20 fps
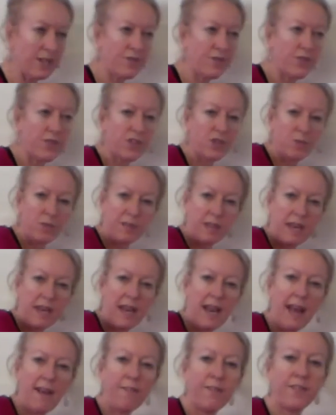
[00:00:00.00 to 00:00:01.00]
foot with the
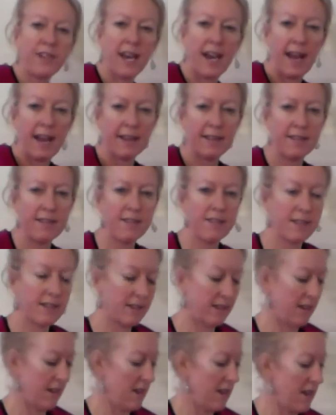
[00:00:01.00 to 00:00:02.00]
left hand
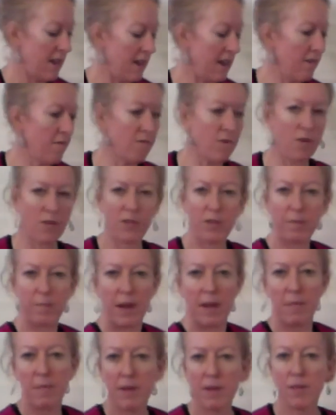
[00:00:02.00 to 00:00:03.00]
and rock the
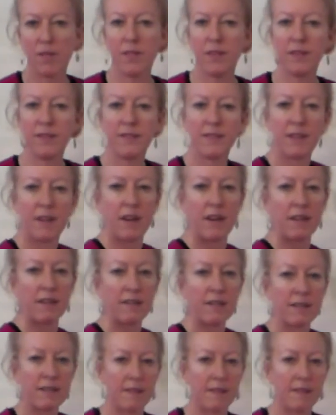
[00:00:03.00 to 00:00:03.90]
baby on this side.